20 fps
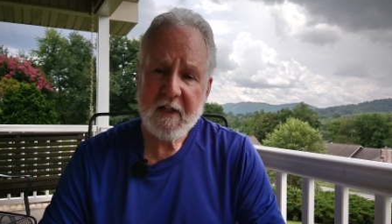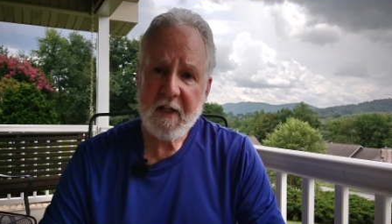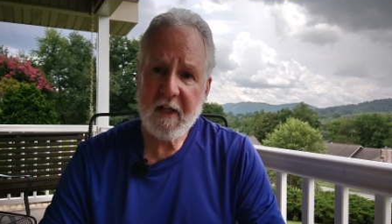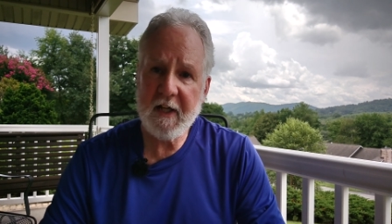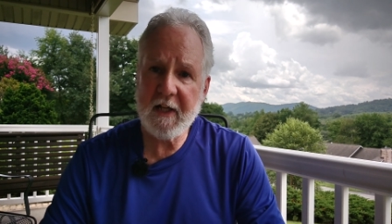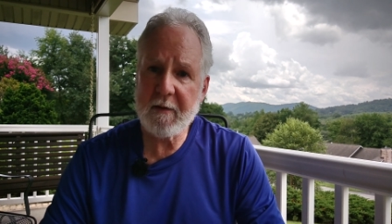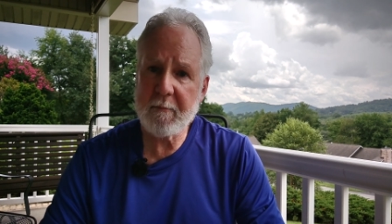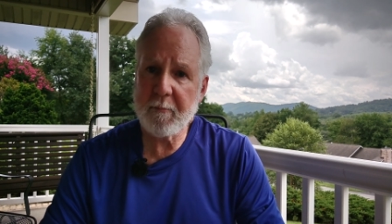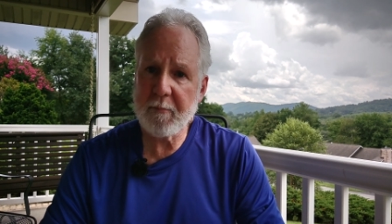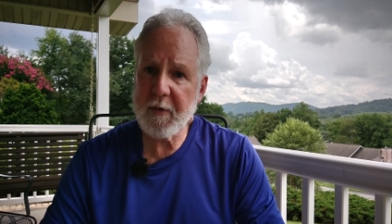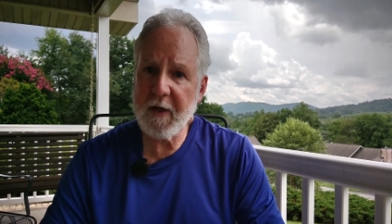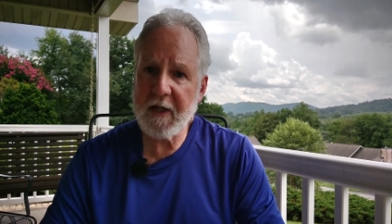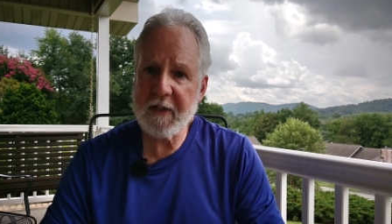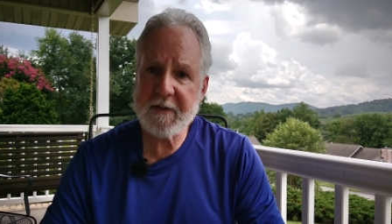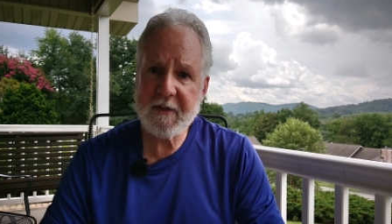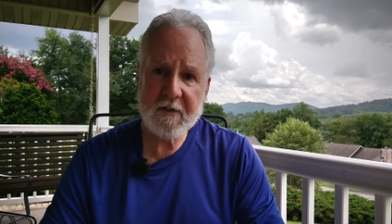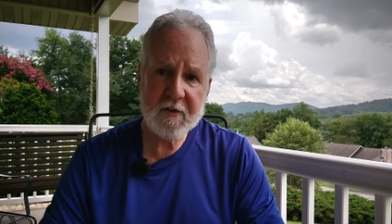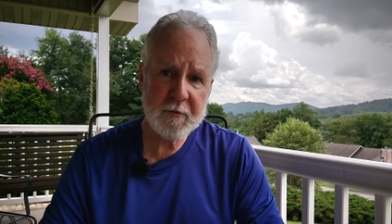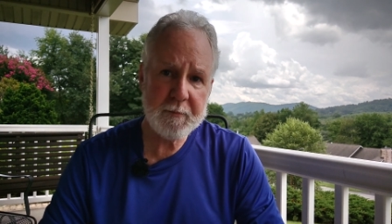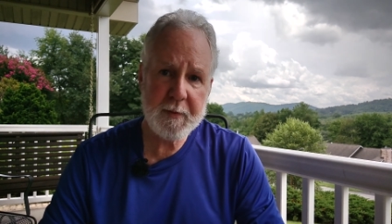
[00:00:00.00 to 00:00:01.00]
and brought
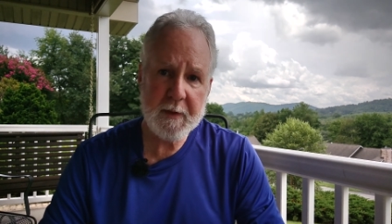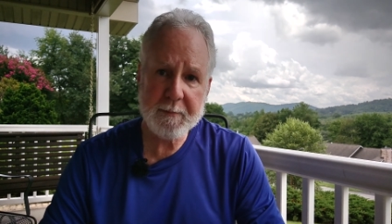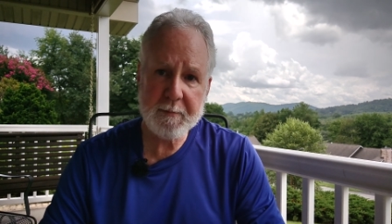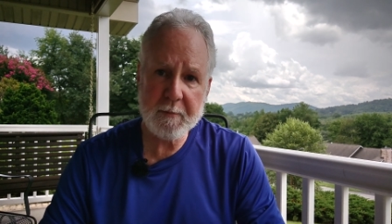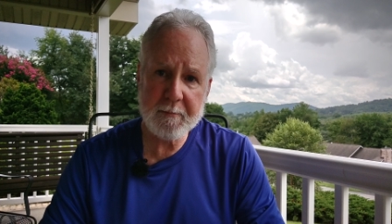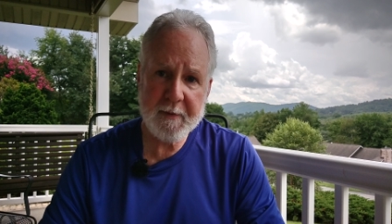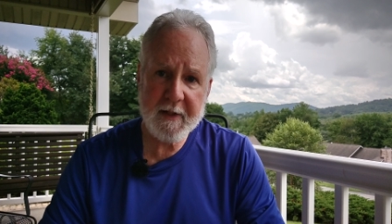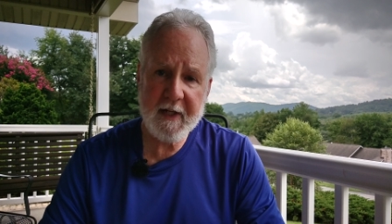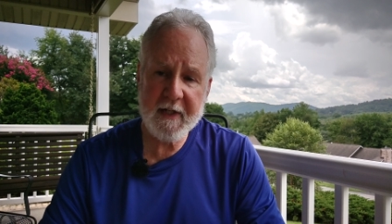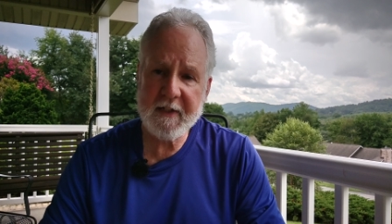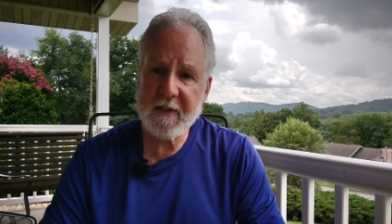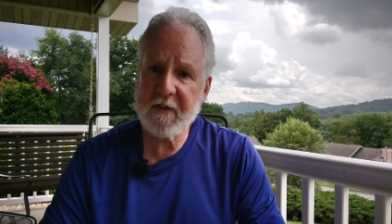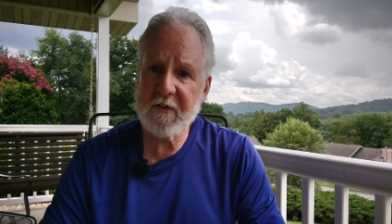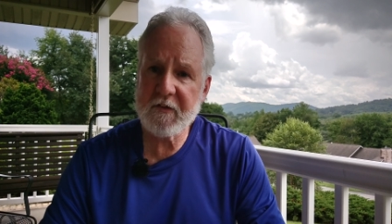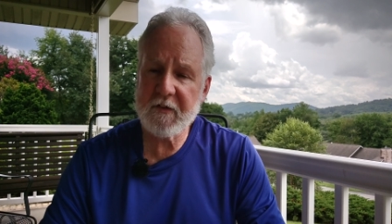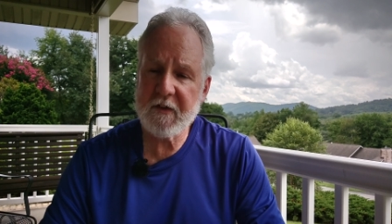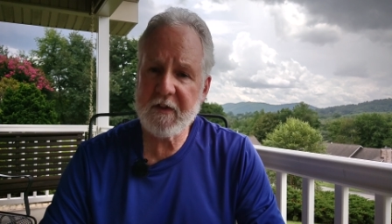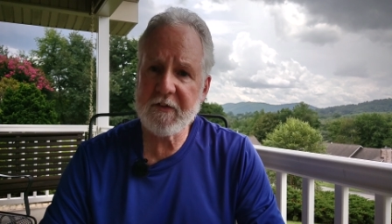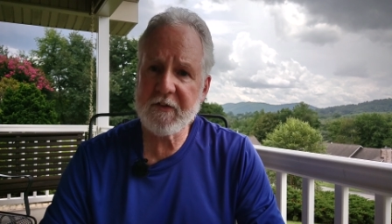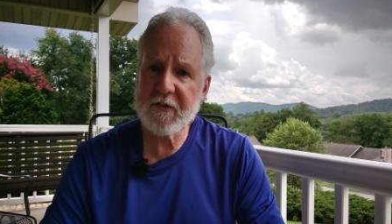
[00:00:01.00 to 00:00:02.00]
these people back, and
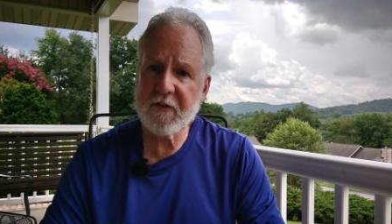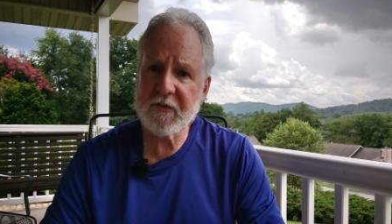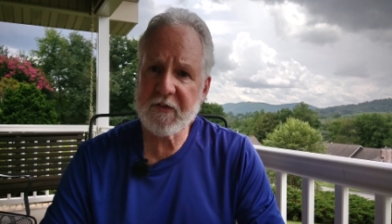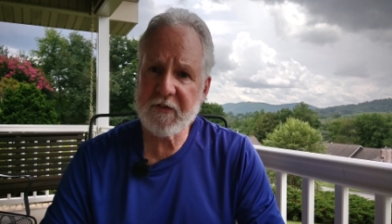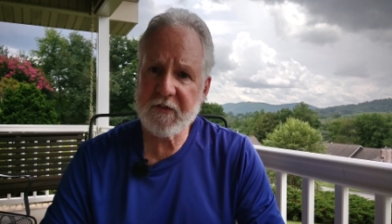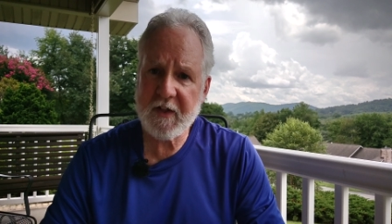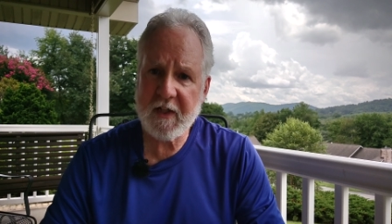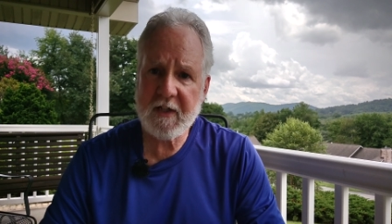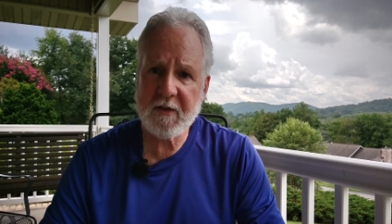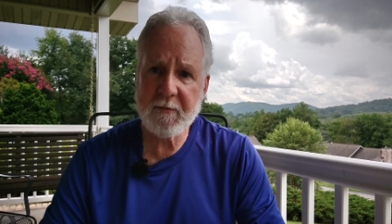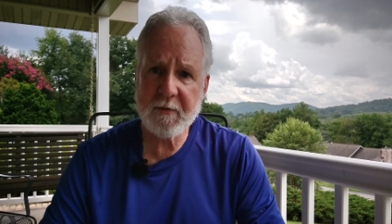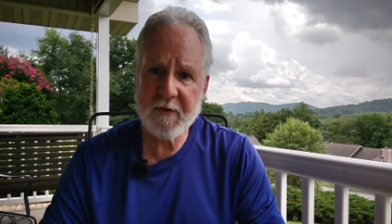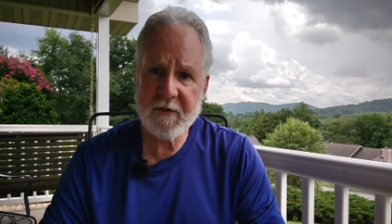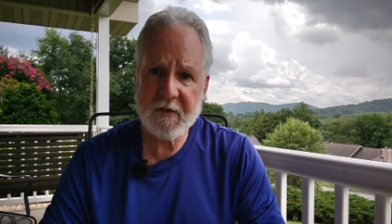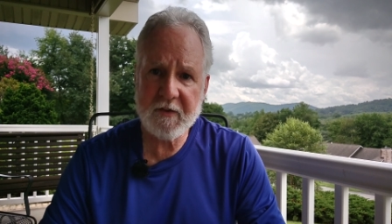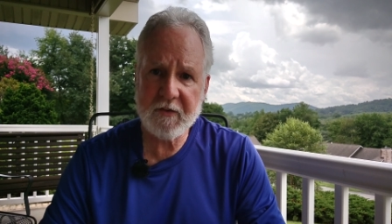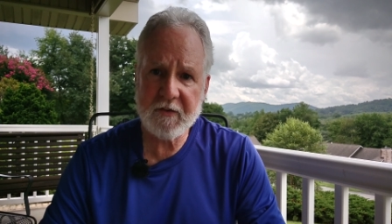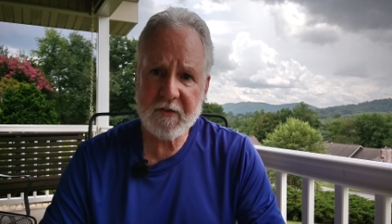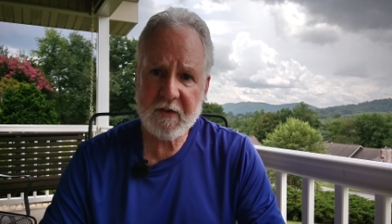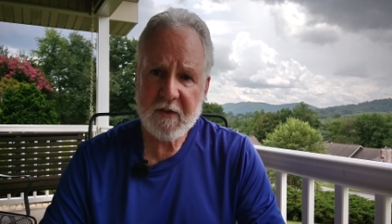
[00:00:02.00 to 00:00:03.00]
Jesus stayed with
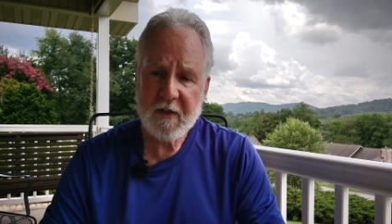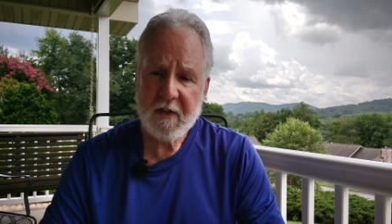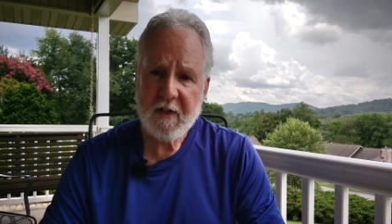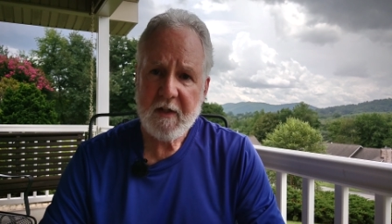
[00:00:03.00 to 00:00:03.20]
this